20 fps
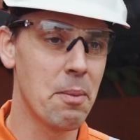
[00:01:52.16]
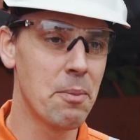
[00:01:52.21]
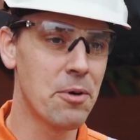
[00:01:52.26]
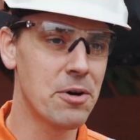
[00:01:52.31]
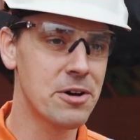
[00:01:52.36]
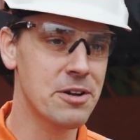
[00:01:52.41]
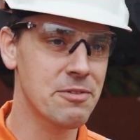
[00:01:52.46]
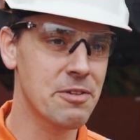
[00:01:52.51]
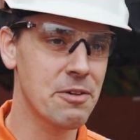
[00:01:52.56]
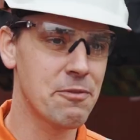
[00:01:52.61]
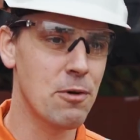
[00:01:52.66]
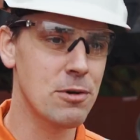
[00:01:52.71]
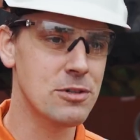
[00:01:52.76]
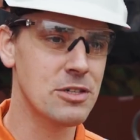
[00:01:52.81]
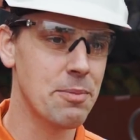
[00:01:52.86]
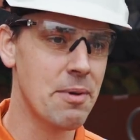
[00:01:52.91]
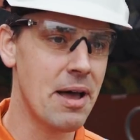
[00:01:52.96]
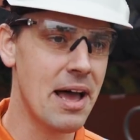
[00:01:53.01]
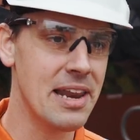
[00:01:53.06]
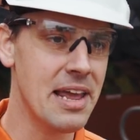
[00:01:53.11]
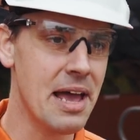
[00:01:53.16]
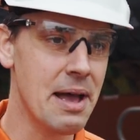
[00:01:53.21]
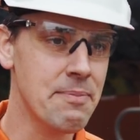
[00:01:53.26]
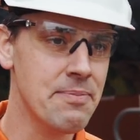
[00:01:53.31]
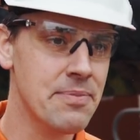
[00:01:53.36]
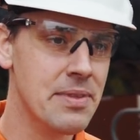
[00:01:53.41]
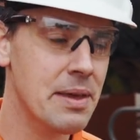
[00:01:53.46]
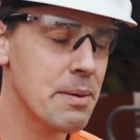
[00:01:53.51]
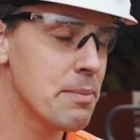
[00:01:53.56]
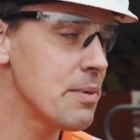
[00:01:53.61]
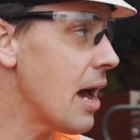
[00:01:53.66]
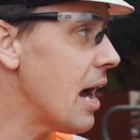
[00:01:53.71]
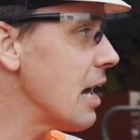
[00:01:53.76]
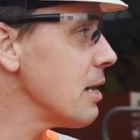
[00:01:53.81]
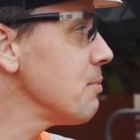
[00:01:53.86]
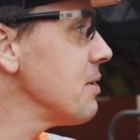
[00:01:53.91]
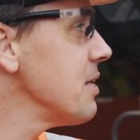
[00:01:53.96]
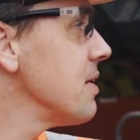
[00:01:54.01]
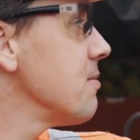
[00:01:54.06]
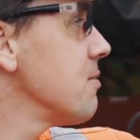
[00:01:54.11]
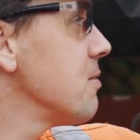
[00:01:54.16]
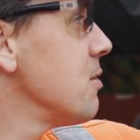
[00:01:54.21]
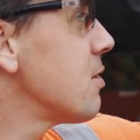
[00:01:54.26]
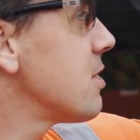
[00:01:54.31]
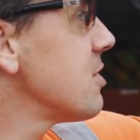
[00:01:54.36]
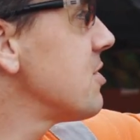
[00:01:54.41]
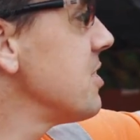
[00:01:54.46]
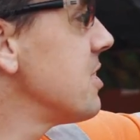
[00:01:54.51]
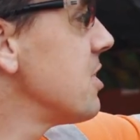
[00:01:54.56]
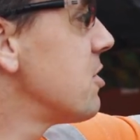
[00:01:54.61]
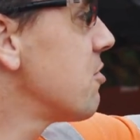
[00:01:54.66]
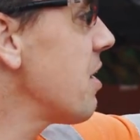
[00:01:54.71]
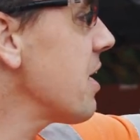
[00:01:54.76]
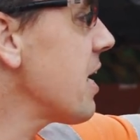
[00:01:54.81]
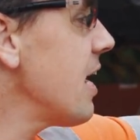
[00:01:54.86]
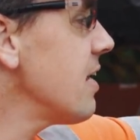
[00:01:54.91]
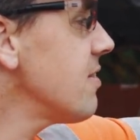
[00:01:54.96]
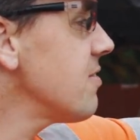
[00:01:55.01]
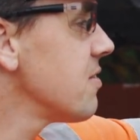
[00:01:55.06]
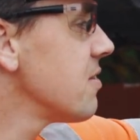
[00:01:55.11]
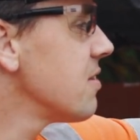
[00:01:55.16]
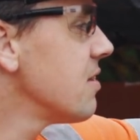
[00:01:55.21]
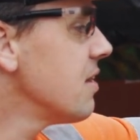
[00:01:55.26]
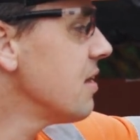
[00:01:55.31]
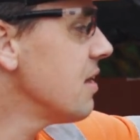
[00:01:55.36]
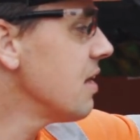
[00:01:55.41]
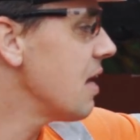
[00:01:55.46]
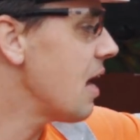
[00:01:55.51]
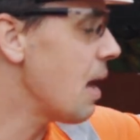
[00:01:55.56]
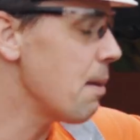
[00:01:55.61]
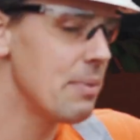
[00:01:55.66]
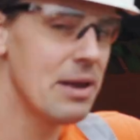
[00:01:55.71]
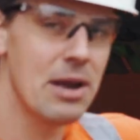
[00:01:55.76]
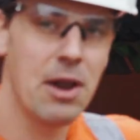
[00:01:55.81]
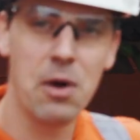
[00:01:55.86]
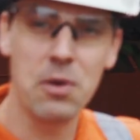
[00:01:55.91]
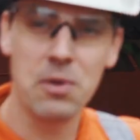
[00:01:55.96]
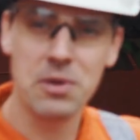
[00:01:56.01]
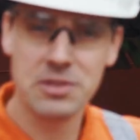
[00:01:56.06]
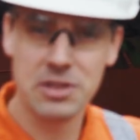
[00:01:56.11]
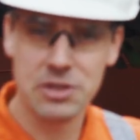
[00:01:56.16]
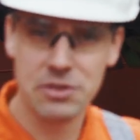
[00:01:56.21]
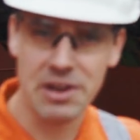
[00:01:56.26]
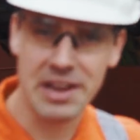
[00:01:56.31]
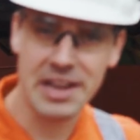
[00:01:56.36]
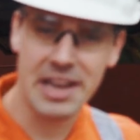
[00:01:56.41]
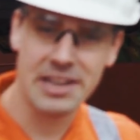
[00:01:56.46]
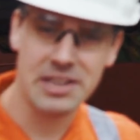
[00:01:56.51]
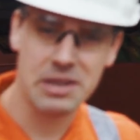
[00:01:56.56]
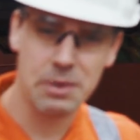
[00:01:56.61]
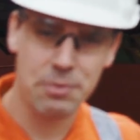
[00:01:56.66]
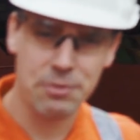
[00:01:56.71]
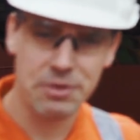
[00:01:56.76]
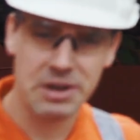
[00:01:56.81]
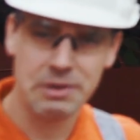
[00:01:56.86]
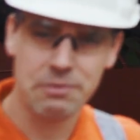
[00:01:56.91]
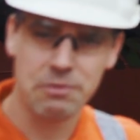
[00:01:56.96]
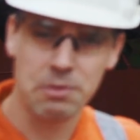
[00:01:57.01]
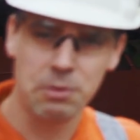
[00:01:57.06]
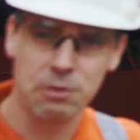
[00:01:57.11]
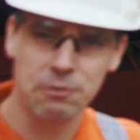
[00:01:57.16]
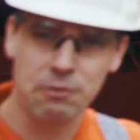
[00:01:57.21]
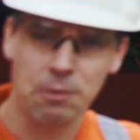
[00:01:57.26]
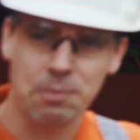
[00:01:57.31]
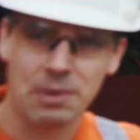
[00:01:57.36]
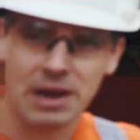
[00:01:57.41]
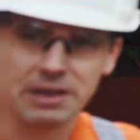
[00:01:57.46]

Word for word: on board of the Vox Amalia. Behind me you can see the draghead and below the draghead debris removal